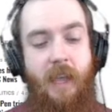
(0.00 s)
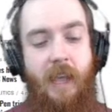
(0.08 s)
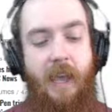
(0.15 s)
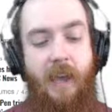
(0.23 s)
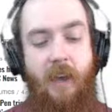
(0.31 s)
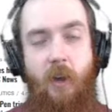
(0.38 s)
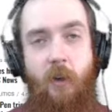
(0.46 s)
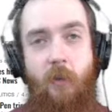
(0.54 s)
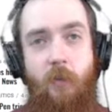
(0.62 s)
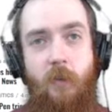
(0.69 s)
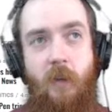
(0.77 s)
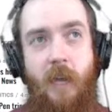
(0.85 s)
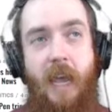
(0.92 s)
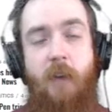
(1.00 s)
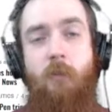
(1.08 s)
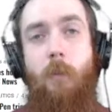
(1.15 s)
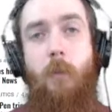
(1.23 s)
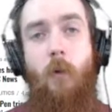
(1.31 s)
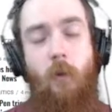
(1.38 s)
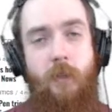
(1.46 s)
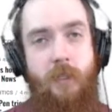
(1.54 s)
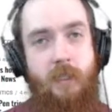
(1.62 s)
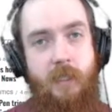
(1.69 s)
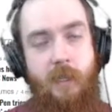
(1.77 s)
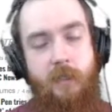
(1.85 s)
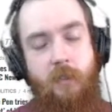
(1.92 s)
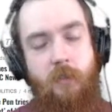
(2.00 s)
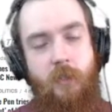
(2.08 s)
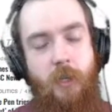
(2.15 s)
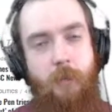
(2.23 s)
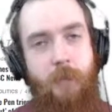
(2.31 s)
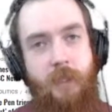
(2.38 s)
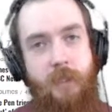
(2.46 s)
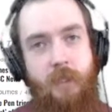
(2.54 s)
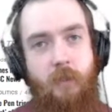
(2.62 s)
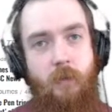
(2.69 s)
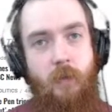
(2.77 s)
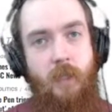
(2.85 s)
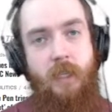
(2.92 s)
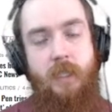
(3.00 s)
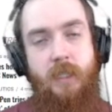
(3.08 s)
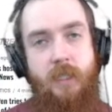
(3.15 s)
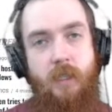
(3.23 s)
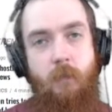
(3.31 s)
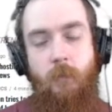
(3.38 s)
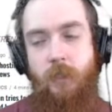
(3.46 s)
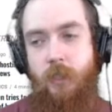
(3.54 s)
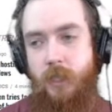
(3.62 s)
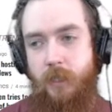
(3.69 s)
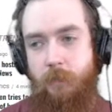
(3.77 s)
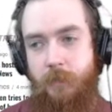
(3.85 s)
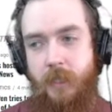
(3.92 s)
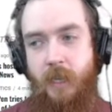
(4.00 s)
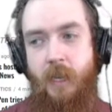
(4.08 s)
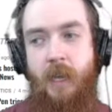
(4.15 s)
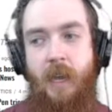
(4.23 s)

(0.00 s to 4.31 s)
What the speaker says: how important censorship is to the existing regimes,